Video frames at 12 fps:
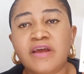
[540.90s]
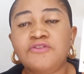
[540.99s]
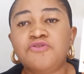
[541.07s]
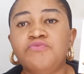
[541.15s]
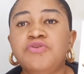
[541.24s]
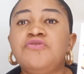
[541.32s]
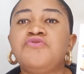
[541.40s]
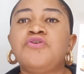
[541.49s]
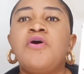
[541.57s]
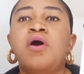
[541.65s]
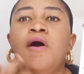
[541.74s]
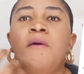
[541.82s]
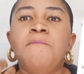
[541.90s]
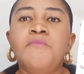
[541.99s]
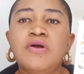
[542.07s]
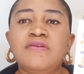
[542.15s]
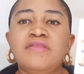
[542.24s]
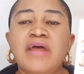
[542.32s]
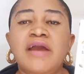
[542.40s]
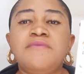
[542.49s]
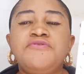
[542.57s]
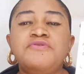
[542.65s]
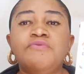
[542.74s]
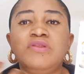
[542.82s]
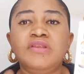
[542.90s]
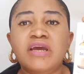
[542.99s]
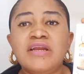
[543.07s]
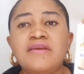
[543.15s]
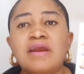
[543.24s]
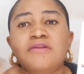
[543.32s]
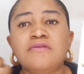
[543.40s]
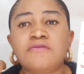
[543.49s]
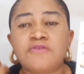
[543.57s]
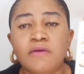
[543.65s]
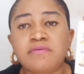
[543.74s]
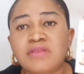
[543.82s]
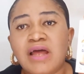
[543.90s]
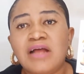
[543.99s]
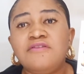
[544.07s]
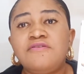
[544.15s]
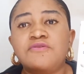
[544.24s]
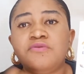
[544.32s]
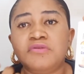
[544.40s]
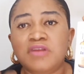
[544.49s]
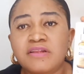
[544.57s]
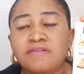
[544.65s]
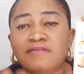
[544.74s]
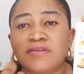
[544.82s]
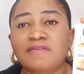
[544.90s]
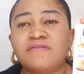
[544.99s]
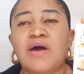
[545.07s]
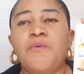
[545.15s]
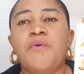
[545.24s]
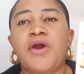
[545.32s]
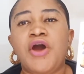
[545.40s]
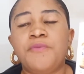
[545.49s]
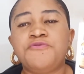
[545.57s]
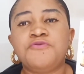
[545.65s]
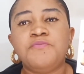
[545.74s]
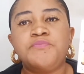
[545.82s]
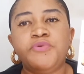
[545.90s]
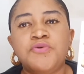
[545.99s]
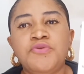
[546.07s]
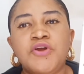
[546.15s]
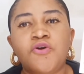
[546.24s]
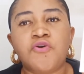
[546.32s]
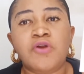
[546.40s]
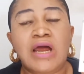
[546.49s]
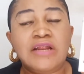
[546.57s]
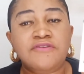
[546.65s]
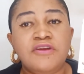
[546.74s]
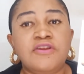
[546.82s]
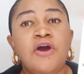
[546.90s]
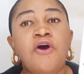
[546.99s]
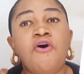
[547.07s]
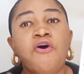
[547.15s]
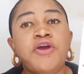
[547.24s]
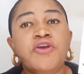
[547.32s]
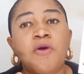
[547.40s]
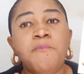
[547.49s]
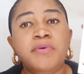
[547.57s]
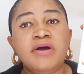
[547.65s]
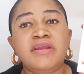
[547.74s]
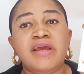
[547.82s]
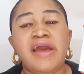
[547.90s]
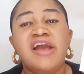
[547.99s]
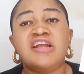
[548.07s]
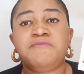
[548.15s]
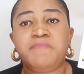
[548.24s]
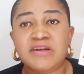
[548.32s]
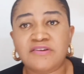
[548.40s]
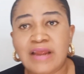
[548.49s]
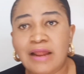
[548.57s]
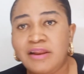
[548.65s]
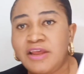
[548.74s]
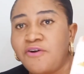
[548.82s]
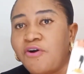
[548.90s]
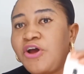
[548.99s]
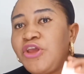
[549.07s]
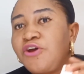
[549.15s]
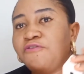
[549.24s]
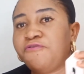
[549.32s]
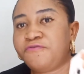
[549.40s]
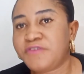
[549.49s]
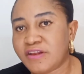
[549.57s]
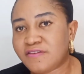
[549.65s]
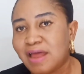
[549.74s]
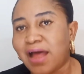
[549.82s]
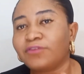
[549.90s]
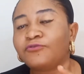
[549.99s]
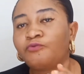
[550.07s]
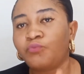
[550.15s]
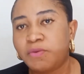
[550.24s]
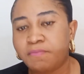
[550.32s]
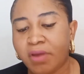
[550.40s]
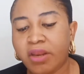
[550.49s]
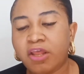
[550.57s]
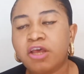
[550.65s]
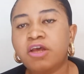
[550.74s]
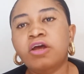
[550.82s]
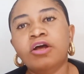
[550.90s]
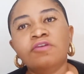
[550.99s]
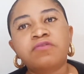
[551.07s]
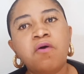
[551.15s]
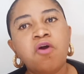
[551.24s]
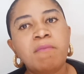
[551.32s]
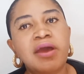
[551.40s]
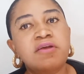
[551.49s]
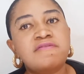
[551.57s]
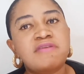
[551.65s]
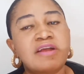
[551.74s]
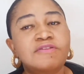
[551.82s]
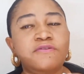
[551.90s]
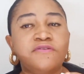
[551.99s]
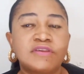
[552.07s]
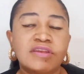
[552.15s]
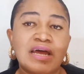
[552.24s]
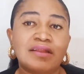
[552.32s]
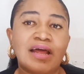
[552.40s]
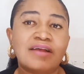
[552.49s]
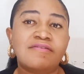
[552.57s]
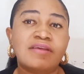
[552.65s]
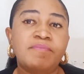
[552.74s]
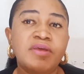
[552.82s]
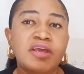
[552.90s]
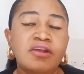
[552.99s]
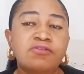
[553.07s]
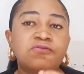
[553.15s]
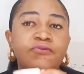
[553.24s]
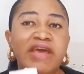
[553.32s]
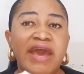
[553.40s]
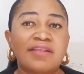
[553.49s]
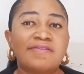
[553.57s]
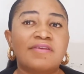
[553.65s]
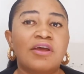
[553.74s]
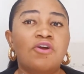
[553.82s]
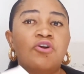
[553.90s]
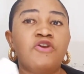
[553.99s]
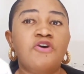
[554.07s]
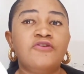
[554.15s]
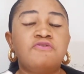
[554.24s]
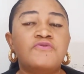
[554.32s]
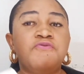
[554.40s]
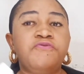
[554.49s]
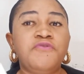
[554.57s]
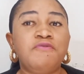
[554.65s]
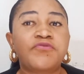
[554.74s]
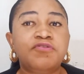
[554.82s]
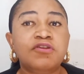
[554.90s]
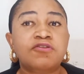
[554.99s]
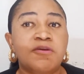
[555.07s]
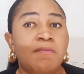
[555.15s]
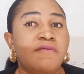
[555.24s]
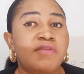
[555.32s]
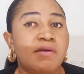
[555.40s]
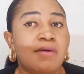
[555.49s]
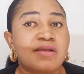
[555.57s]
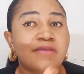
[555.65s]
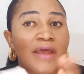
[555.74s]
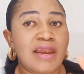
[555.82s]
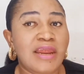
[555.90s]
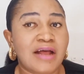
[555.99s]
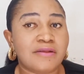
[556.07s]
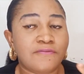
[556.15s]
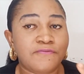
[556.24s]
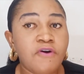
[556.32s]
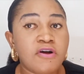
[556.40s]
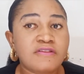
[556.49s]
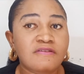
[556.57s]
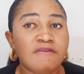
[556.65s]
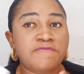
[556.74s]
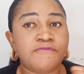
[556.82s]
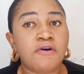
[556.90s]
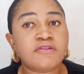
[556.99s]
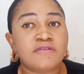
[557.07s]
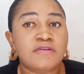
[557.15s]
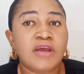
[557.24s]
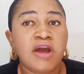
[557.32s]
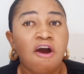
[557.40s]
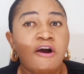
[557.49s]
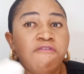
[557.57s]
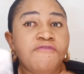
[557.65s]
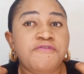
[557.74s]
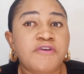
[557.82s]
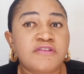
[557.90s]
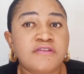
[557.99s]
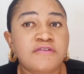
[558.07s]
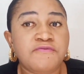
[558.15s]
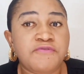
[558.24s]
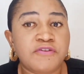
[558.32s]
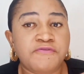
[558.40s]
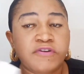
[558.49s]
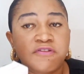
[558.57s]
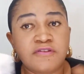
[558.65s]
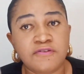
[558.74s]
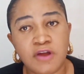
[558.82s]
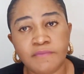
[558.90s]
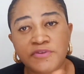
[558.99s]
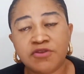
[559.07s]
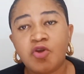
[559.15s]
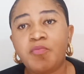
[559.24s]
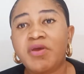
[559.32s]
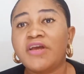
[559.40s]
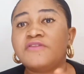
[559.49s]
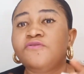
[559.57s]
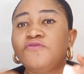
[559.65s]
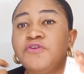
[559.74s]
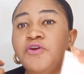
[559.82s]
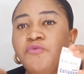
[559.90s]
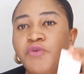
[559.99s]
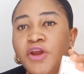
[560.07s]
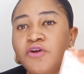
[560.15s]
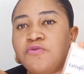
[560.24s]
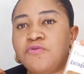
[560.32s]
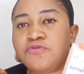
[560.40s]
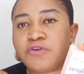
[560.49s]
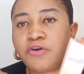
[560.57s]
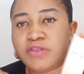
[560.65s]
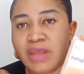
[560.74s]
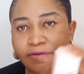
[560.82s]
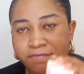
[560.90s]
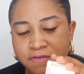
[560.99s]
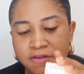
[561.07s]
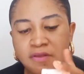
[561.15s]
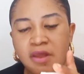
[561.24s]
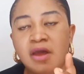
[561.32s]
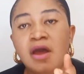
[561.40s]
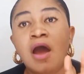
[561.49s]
It tends to reduce. So most times you need substance, you need things that will help to build the collagen on your body, especially on your face as women. Some women, you tend to see that as they begin to get close to 50, some of them as early as 40 something, you begin to see wrinkles on their face.